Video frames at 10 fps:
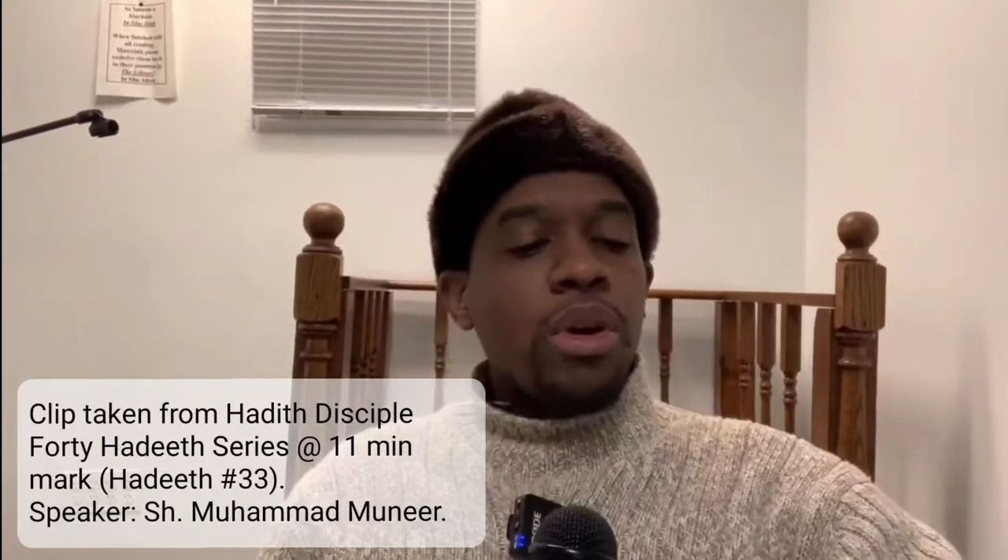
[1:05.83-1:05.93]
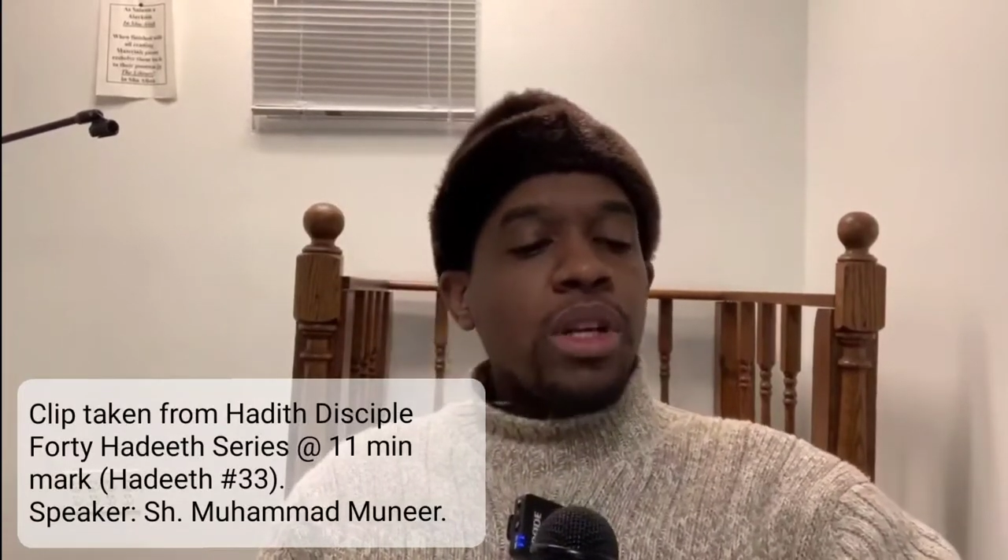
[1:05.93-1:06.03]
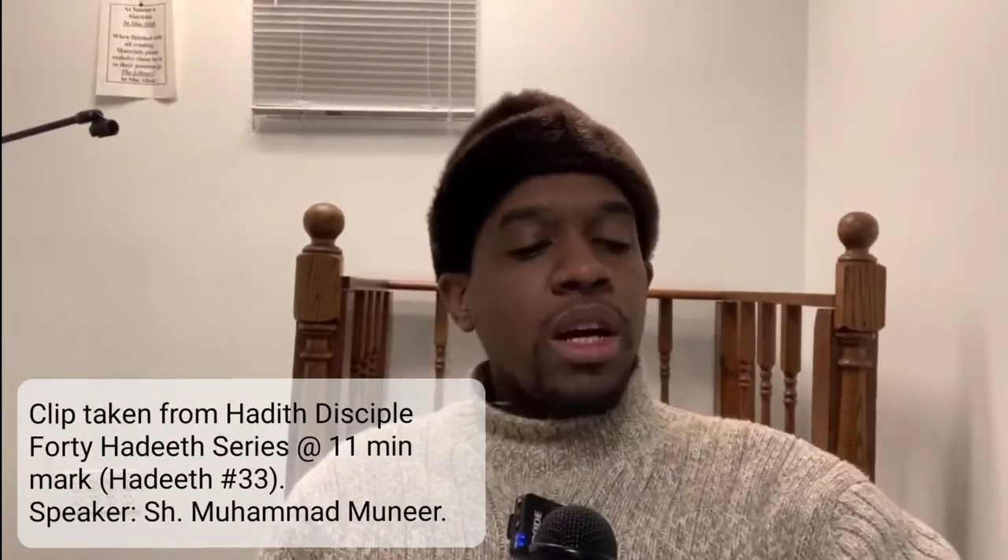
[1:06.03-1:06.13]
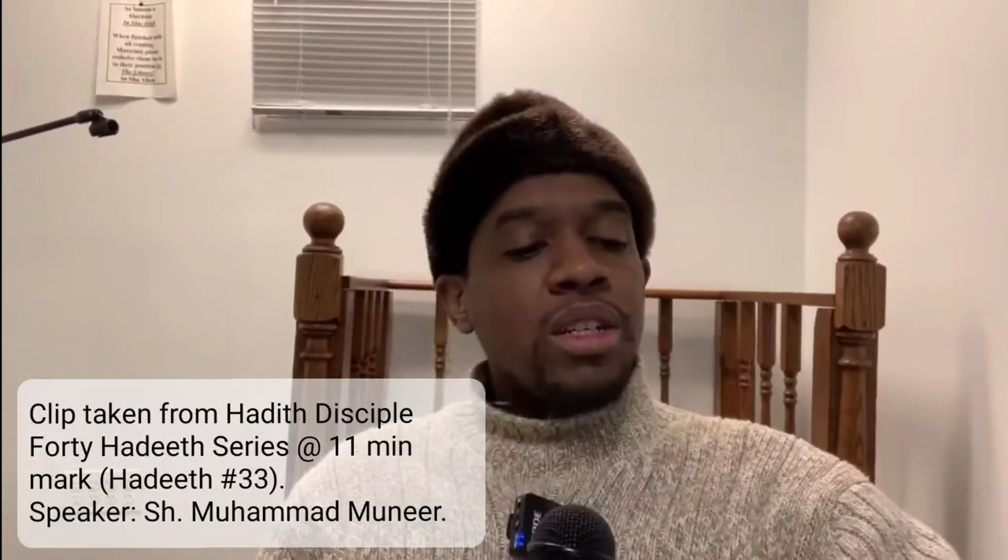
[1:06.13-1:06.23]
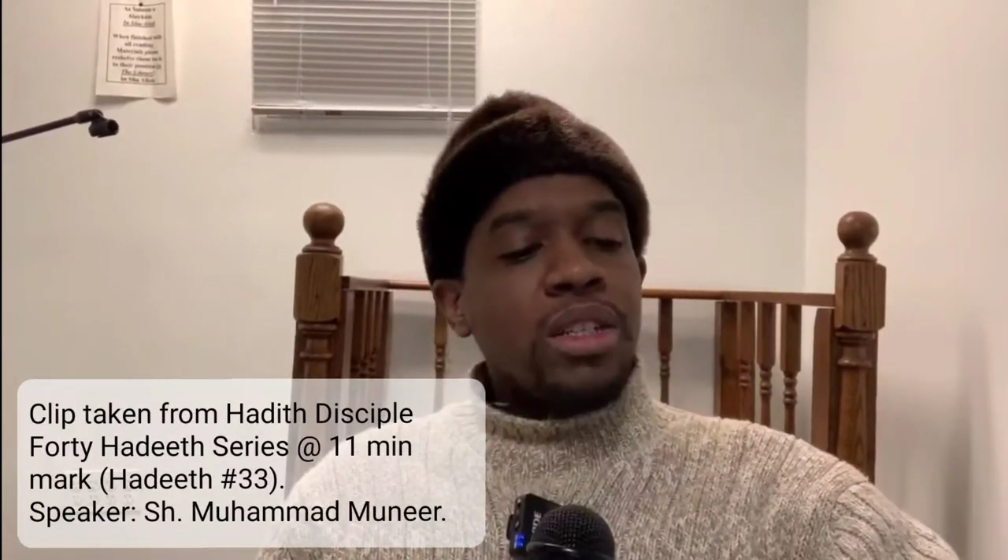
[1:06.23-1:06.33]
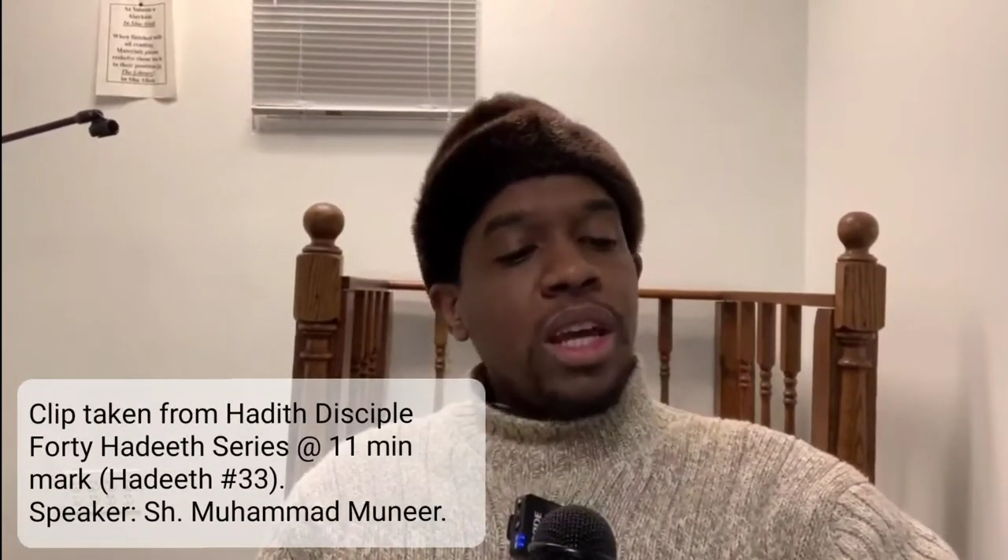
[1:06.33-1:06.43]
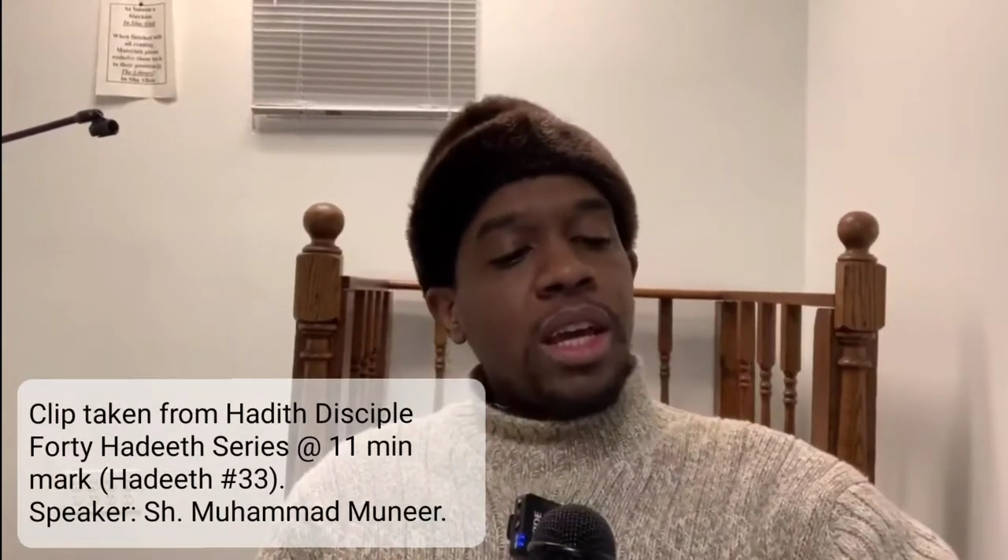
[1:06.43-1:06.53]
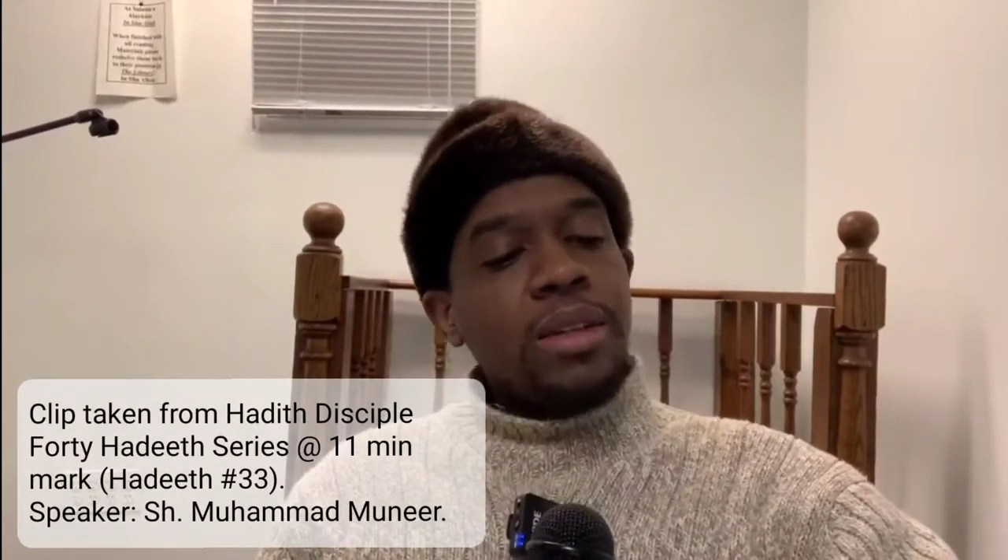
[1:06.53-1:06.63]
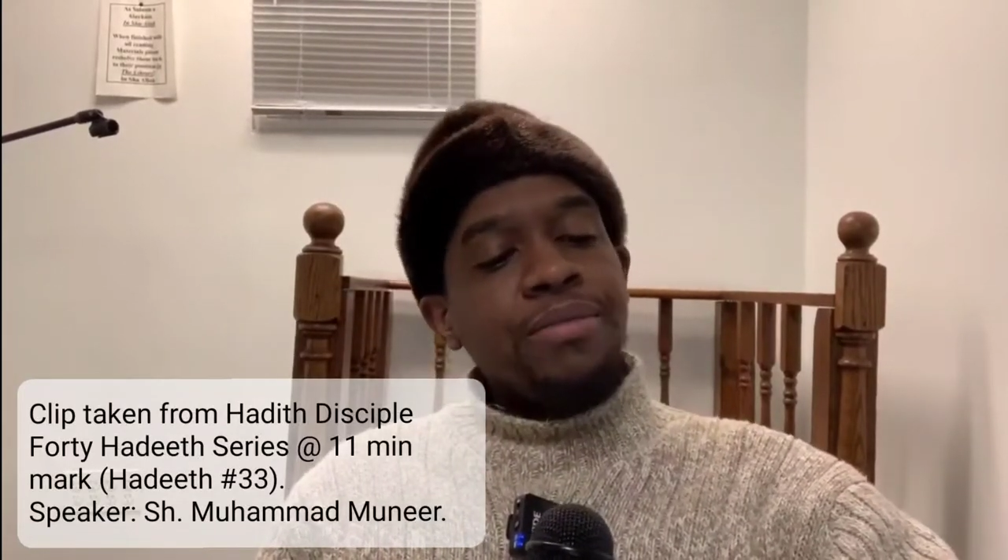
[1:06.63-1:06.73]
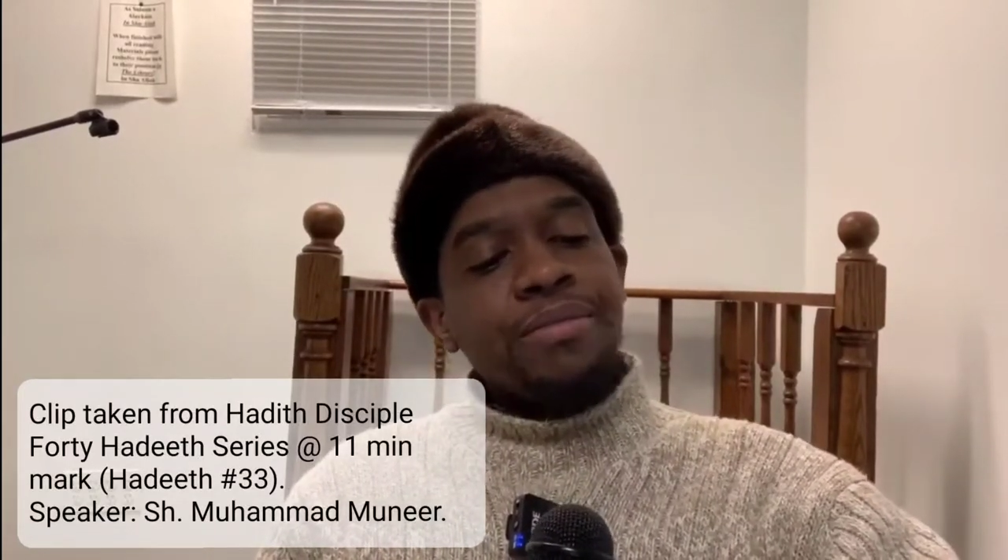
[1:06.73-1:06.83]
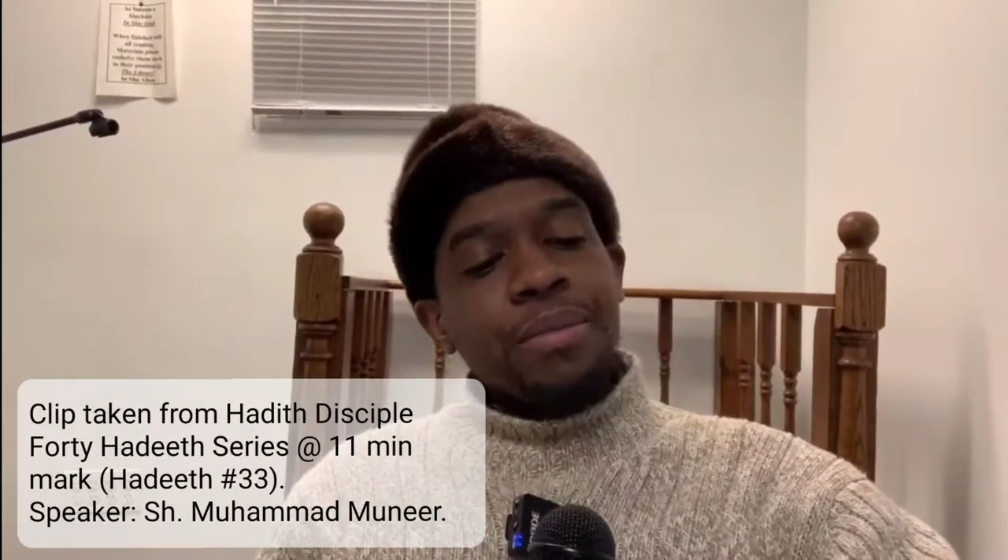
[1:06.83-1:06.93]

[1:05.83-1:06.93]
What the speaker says: to understand